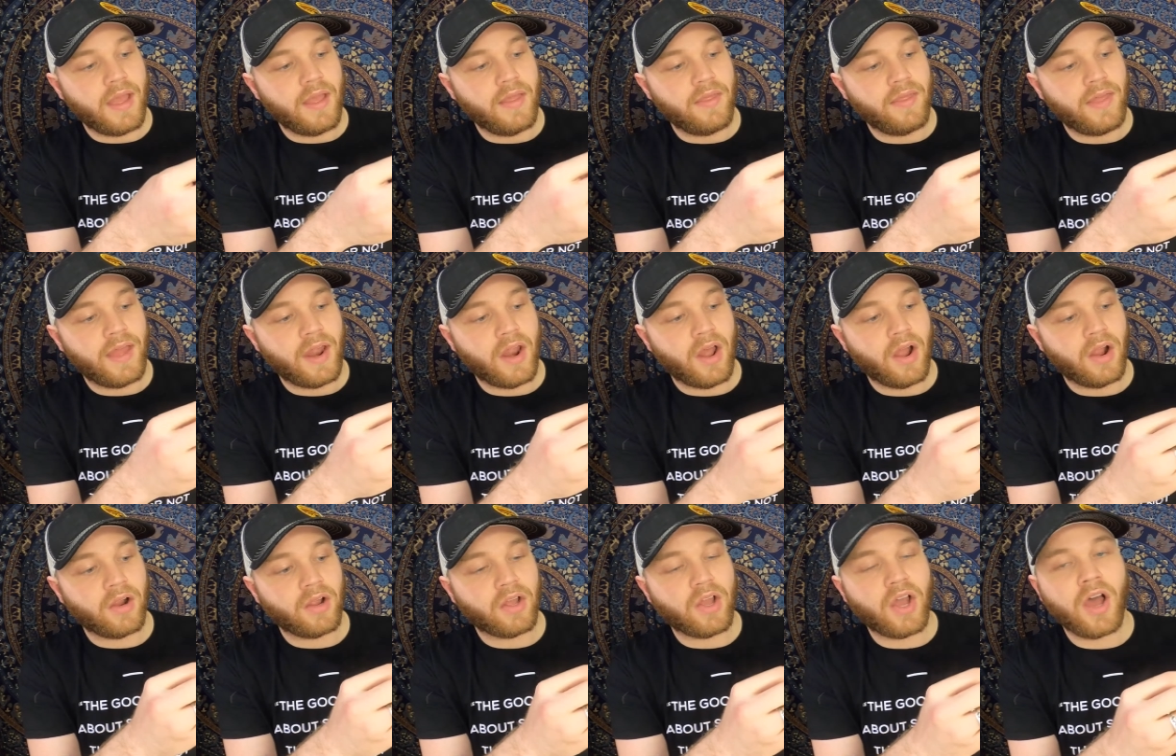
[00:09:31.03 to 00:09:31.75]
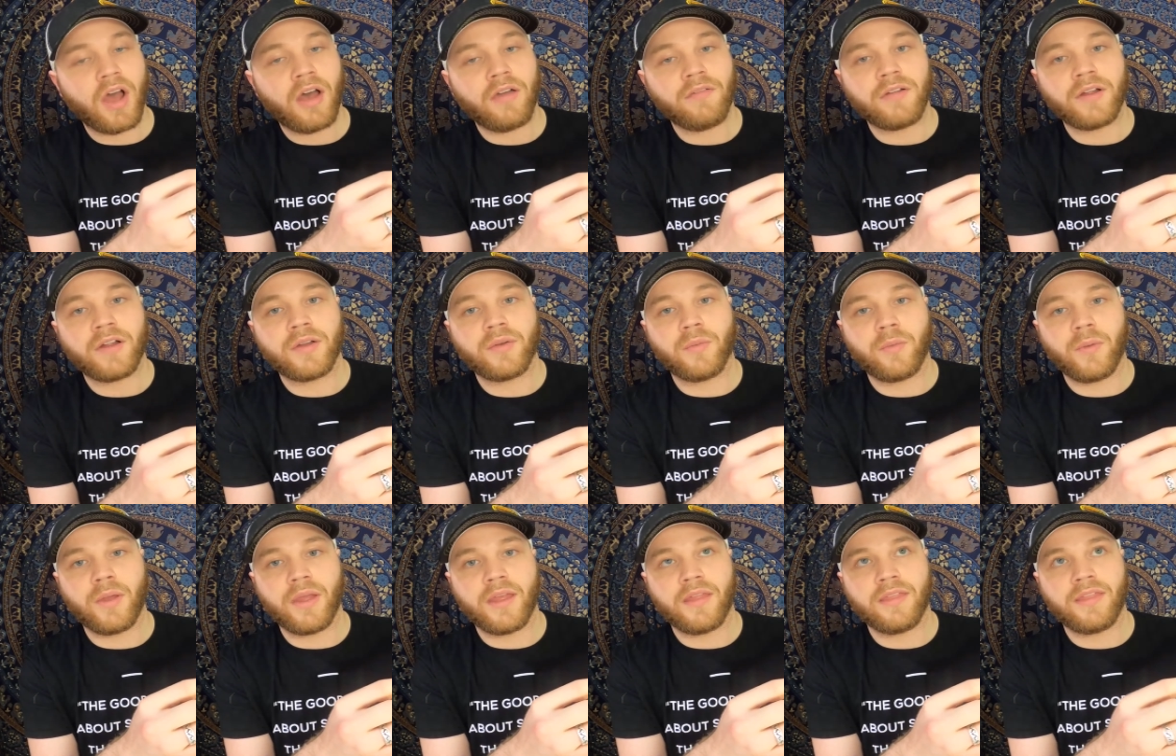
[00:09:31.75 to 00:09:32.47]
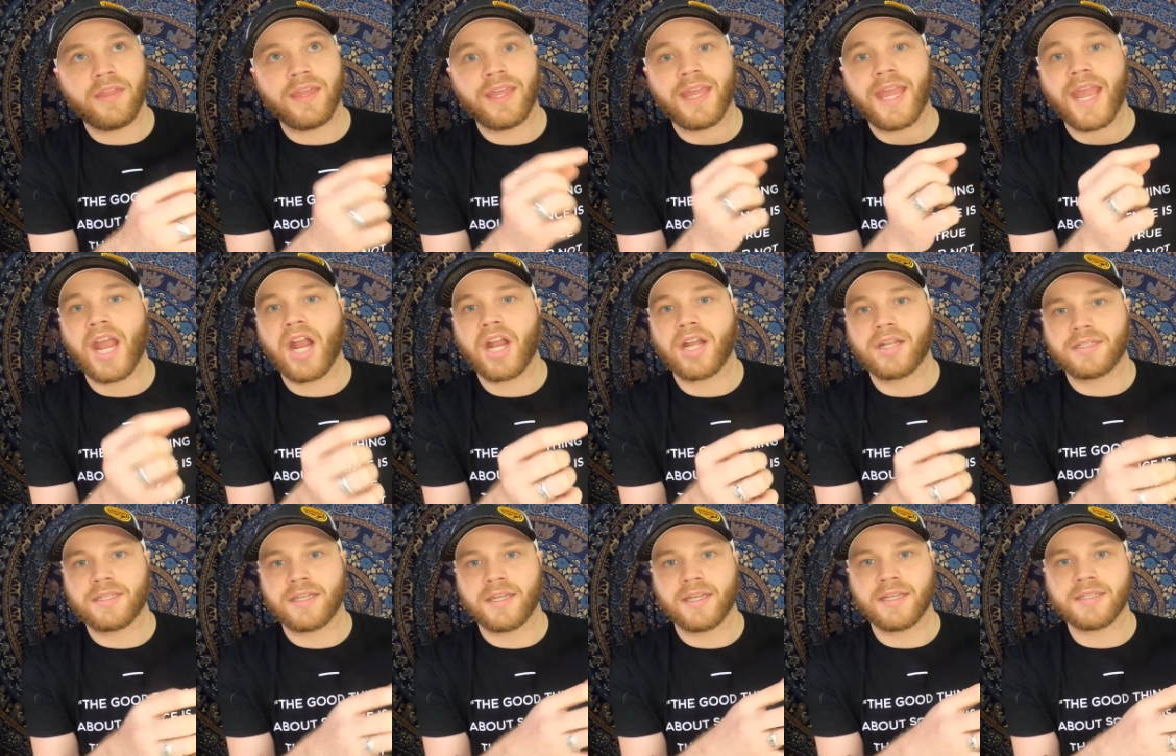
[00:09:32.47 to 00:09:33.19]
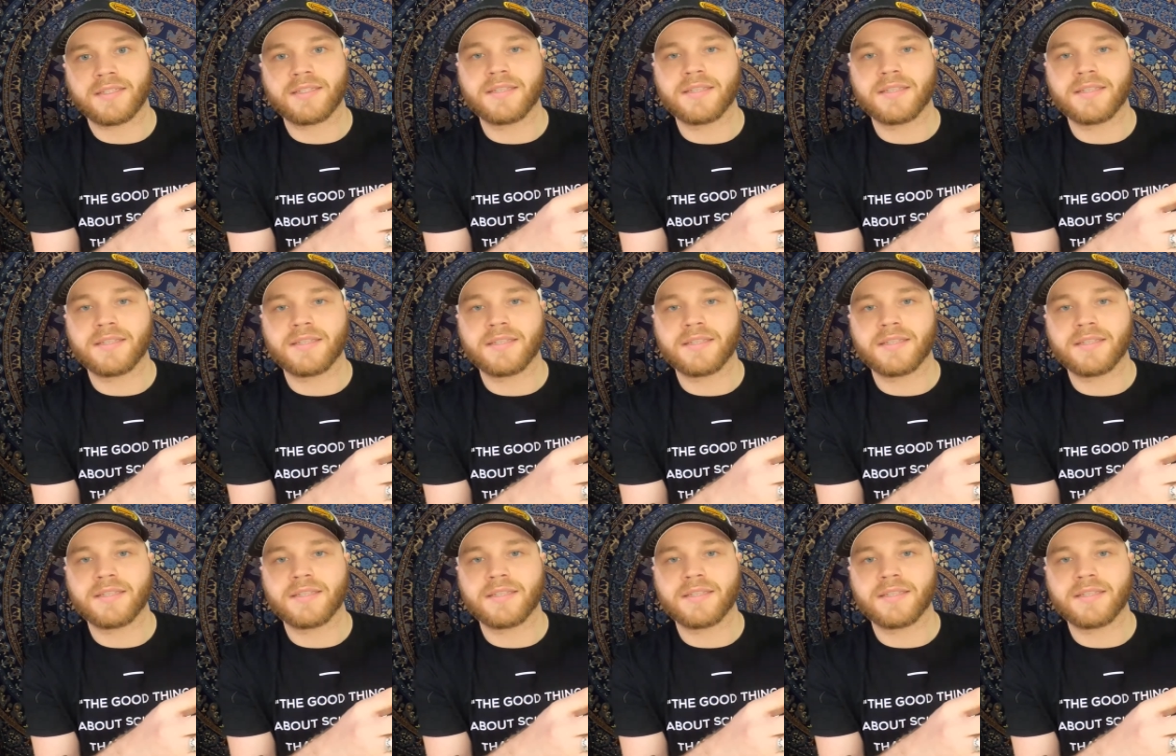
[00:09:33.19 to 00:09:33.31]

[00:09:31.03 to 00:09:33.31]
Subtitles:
that are covered with keratin.